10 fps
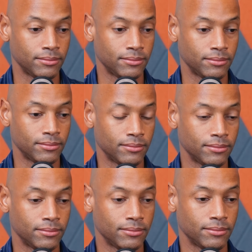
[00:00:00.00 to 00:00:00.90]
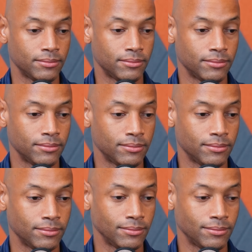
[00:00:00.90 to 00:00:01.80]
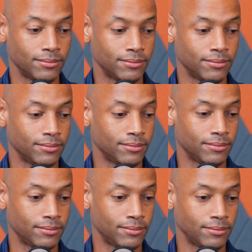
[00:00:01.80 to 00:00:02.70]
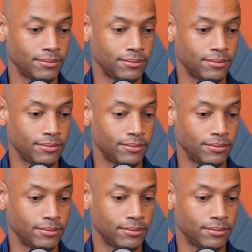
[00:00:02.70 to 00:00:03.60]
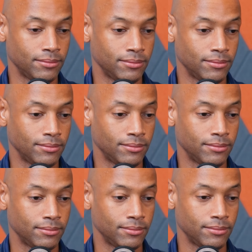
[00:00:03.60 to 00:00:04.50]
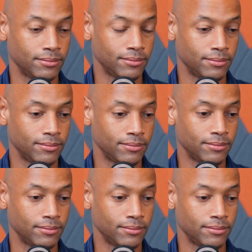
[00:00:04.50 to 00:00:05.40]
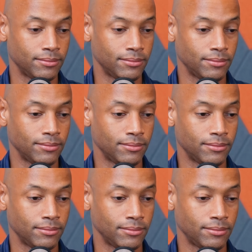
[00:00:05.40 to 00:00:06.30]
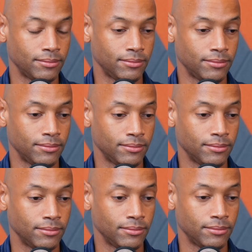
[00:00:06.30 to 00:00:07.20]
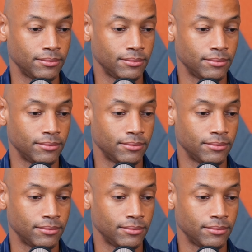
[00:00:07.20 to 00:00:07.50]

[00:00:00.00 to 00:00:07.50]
[no speech]